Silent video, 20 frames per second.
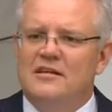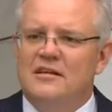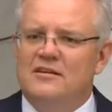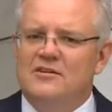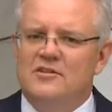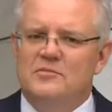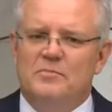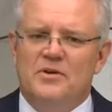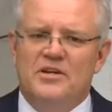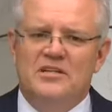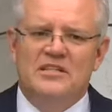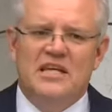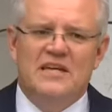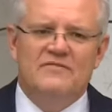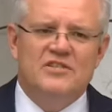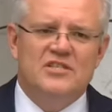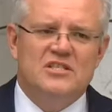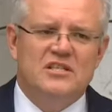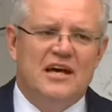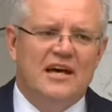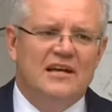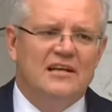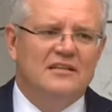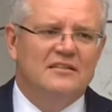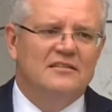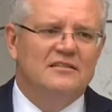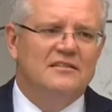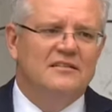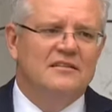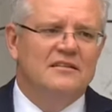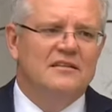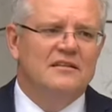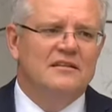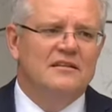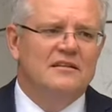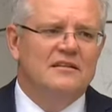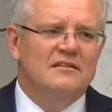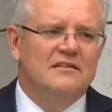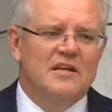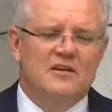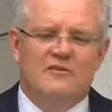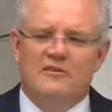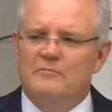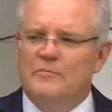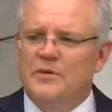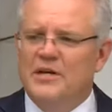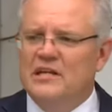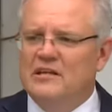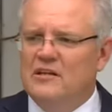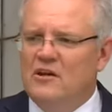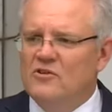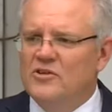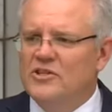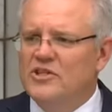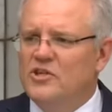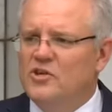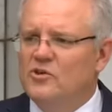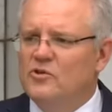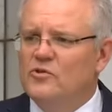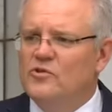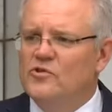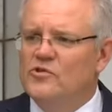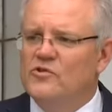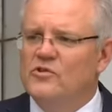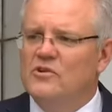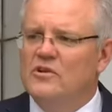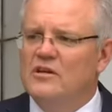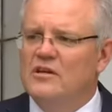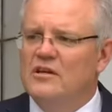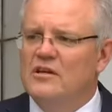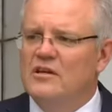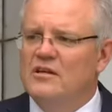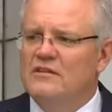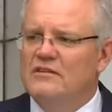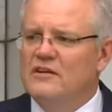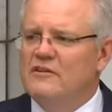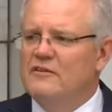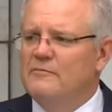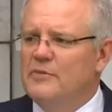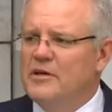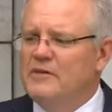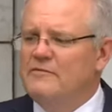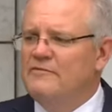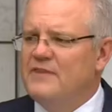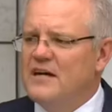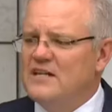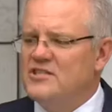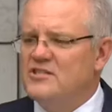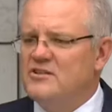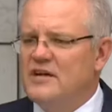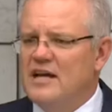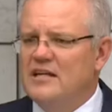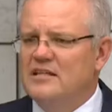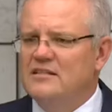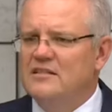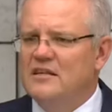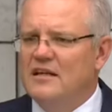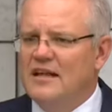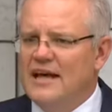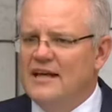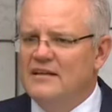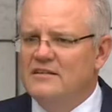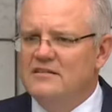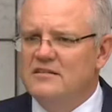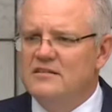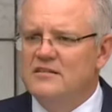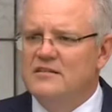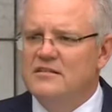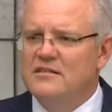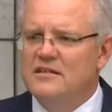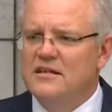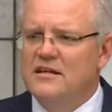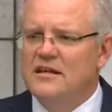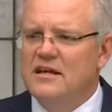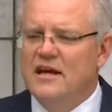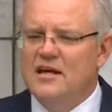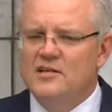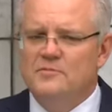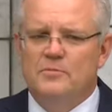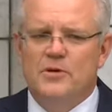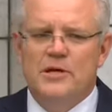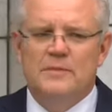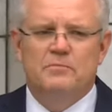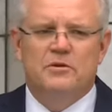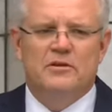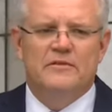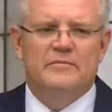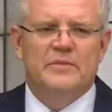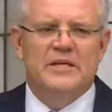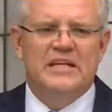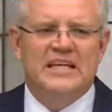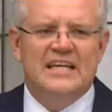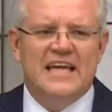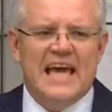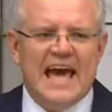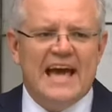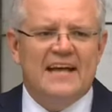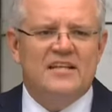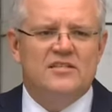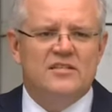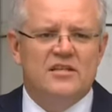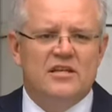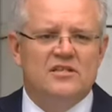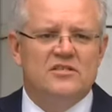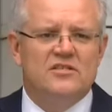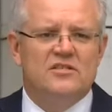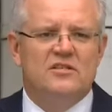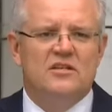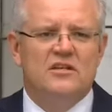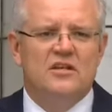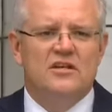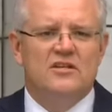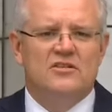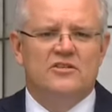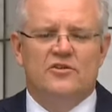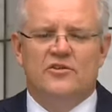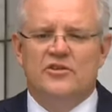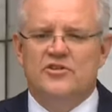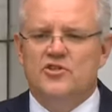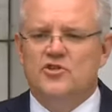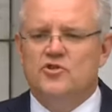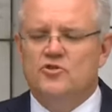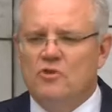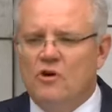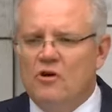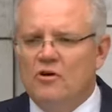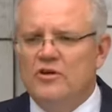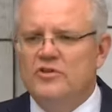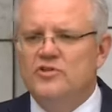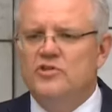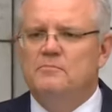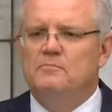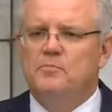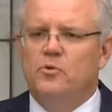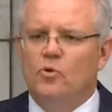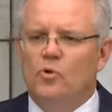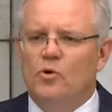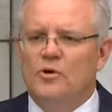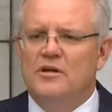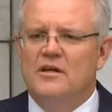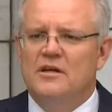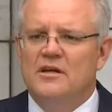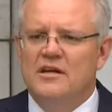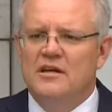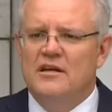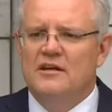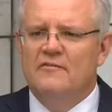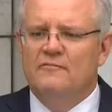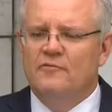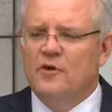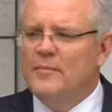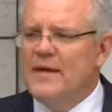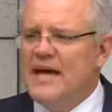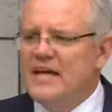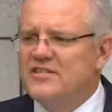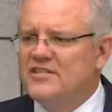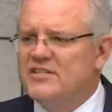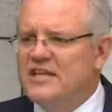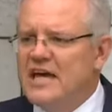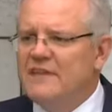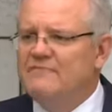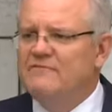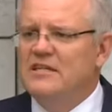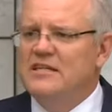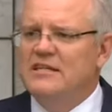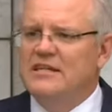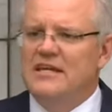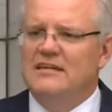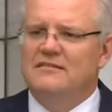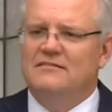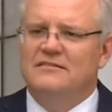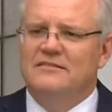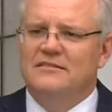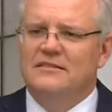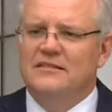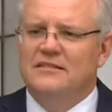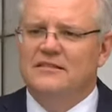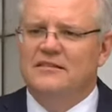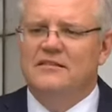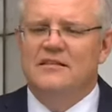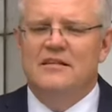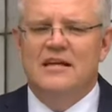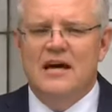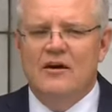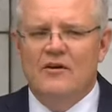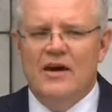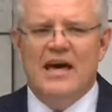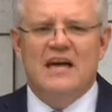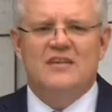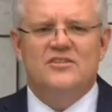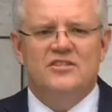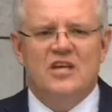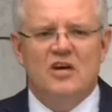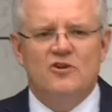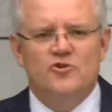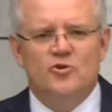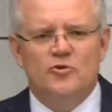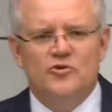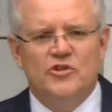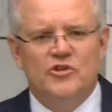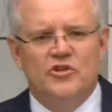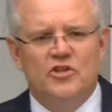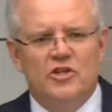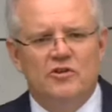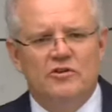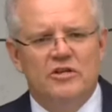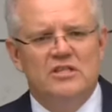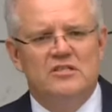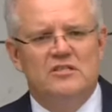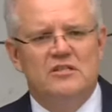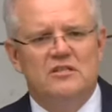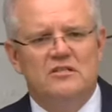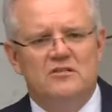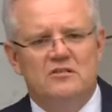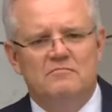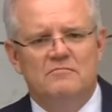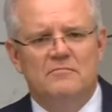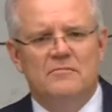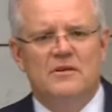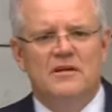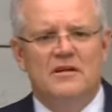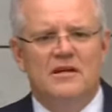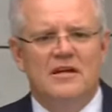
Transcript: it has been devastating. There have been long queues. There have been frustrating delays as people have getting access to the stronger support from our safety net. You know, our social security system,